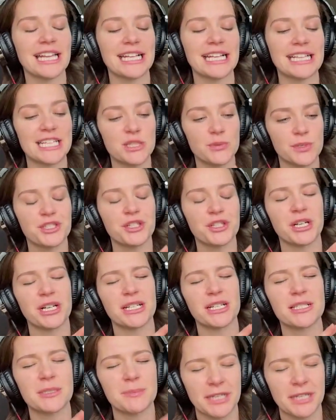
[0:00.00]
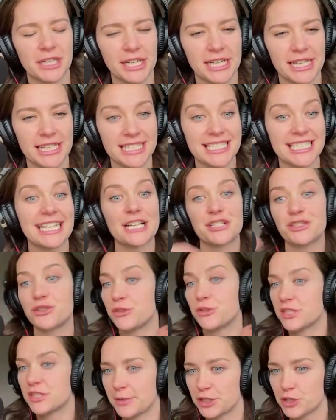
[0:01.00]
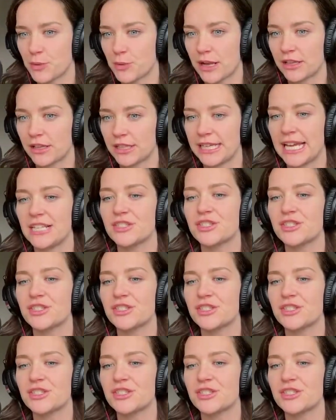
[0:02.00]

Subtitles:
Like, this was your experience to get you to spirituality.